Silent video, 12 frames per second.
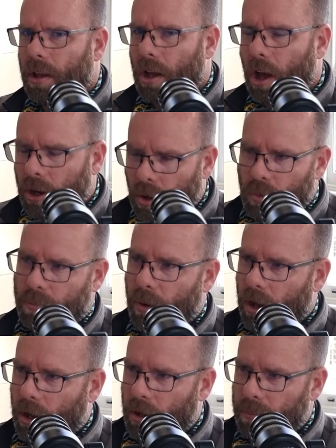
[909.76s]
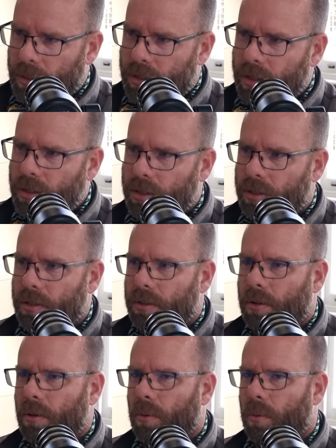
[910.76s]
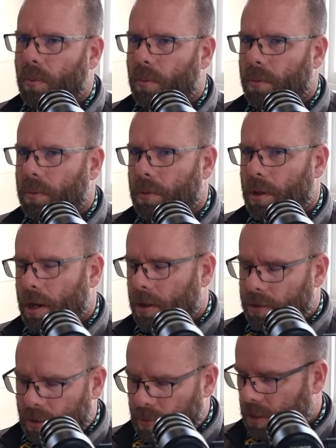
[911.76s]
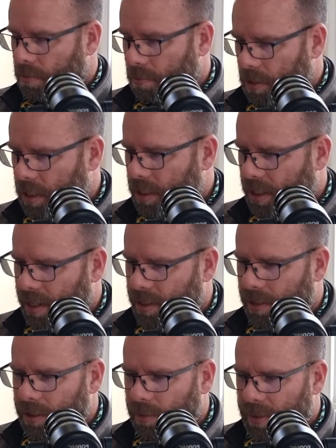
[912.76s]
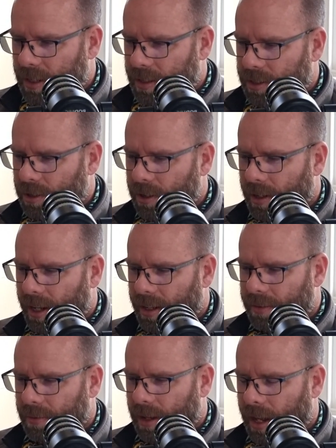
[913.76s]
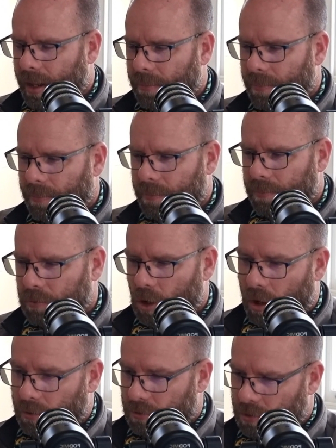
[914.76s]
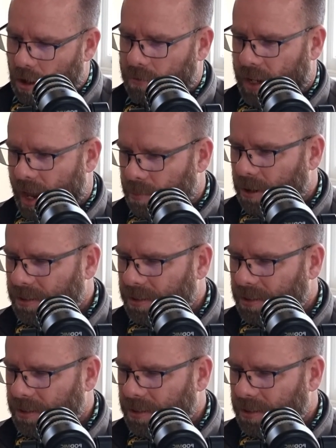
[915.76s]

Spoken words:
I know with my own business, and I think we discussed a little bit of this earlier, off camera